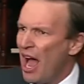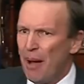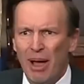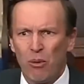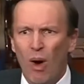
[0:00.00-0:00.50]

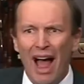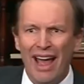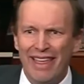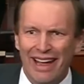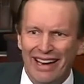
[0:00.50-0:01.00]
about why
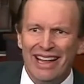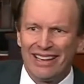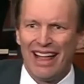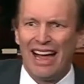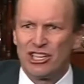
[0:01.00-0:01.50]
they got
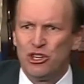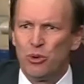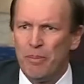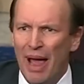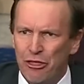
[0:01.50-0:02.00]
locked into
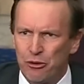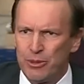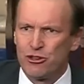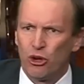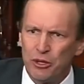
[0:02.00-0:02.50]
a bathroom
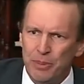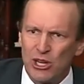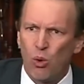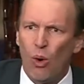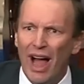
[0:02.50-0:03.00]
and told to be
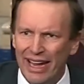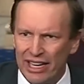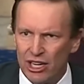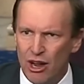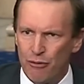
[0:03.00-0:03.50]
quiet
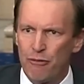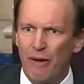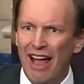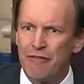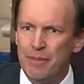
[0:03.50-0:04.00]
for
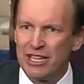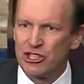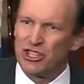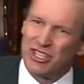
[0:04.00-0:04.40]
five minutes just